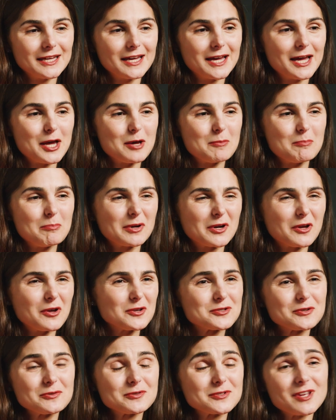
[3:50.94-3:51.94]
um, but
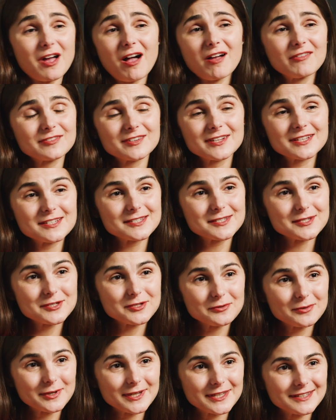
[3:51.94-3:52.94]
also softness
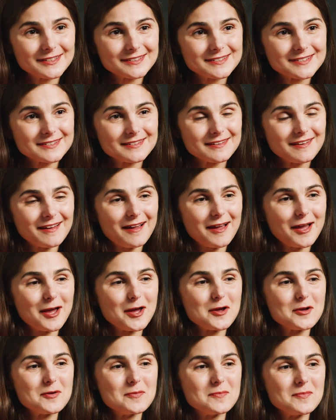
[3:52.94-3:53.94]
to it
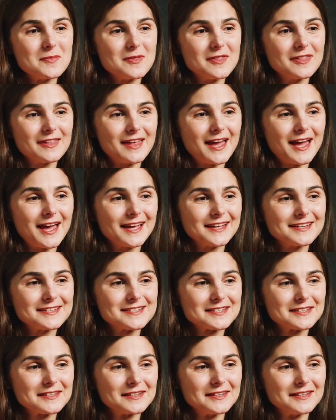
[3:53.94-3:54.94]
um,
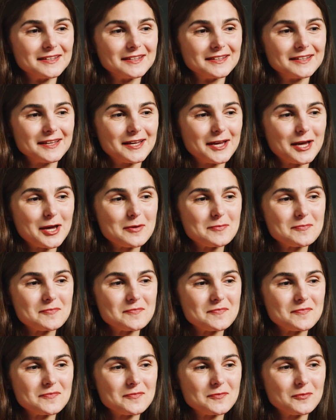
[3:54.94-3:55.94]
that um,
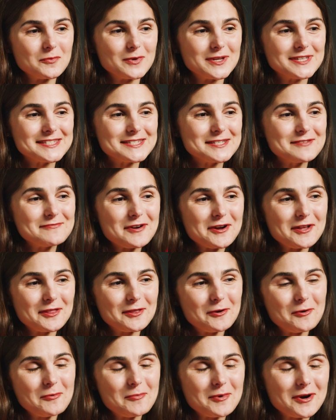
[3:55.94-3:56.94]
we see very
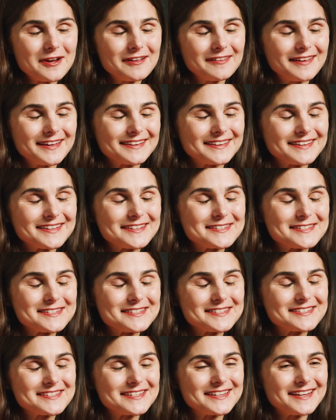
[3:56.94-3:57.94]
little work like
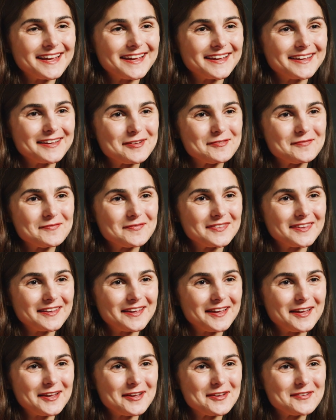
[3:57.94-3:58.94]
this today.
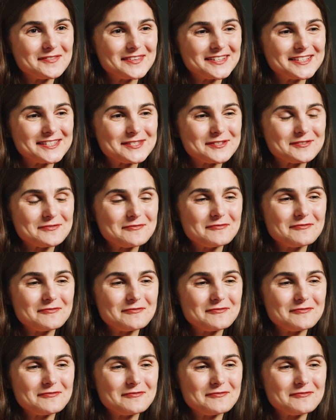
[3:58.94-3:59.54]
Um, it's